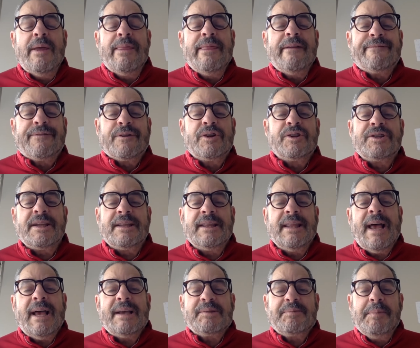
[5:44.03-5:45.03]
in the first
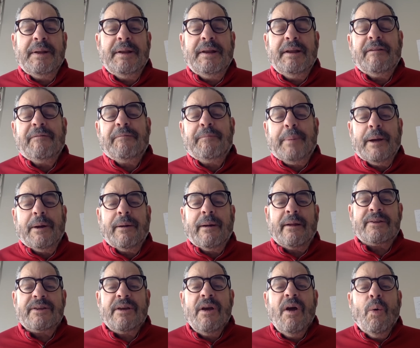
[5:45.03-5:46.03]
and last minute of
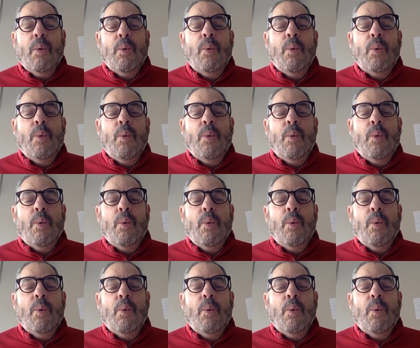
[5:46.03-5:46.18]
periods?